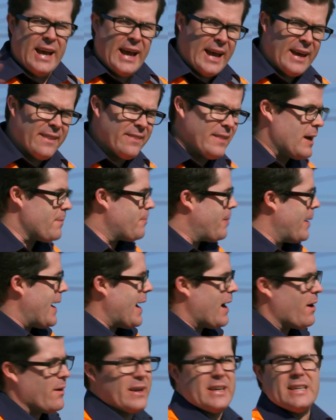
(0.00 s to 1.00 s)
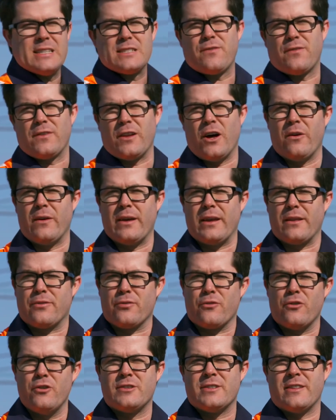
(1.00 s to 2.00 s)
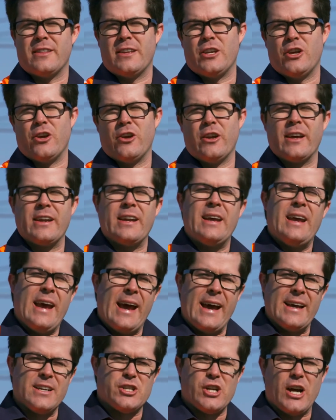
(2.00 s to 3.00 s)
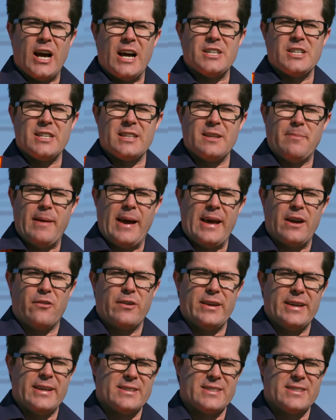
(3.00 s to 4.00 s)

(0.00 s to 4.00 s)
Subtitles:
and that power is flowing through to the unit and charging the battery